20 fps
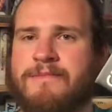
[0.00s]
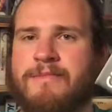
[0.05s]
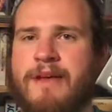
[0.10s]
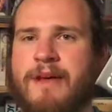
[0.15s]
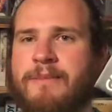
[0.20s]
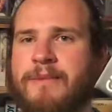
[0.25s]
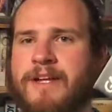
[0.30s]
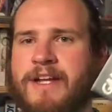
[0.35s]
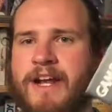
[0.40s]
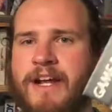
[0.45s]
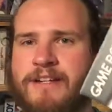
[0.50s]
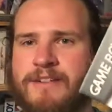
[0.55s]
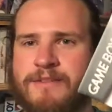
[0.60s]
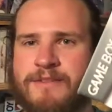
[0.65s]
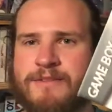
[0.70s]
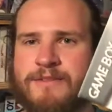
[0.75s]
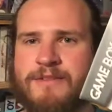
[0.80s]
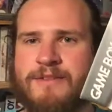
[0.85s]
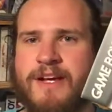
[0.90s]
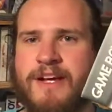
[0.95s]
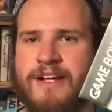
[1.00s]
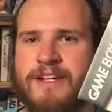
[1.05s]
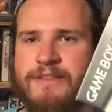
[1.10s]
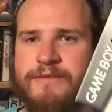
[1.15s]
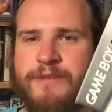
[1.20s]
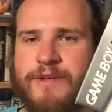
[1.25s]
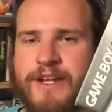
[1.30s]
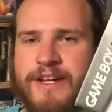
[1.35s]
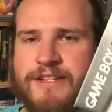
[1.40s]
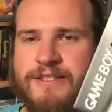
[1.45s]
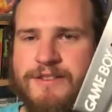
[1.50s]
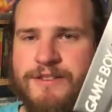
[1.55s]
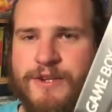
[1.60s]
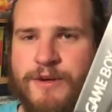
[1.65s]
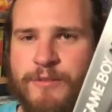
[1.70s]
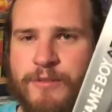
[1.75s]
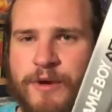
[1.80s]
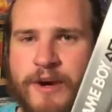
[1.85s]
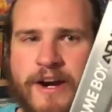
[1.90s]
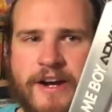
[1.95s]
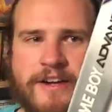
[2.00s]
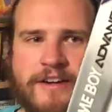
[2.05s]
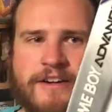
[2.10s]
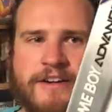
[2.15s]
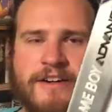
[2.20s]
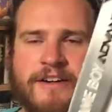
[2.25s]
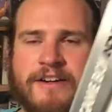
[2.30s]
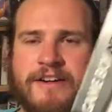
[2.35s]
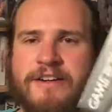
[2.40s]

I mean, I feel like it's a no-brainer.